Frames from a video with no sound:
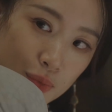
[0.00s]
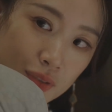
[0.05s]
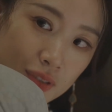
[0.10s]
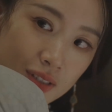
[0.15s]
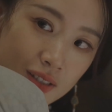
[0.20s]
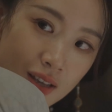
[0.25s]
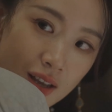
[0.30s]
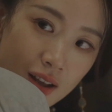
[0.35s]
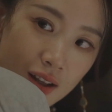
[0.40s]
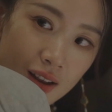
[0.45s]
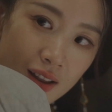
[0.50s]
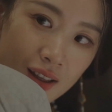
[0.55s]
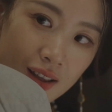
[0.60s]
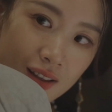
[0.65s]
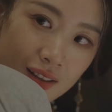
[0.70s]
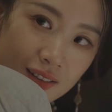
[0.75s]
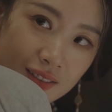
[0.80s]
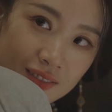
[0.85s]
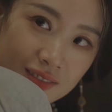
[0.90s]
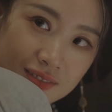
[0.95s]
and they can now be
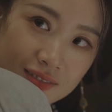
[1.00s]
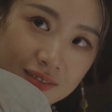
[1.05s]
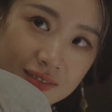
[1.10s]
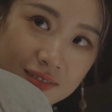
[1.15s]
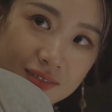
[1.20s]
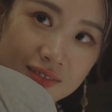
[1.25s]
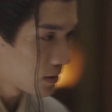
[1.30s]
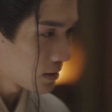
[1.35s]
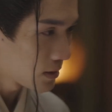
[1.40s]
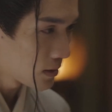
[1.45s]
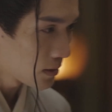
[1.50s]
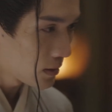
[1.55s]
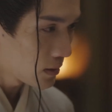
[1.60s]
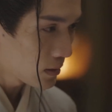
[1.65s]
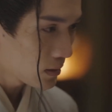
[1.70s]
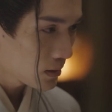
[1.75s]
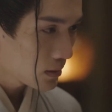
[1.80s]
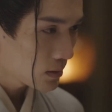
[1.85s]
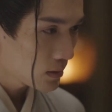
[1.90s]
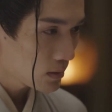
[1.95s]
married. She seems
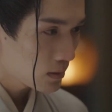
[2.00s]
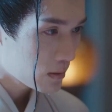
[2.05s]
to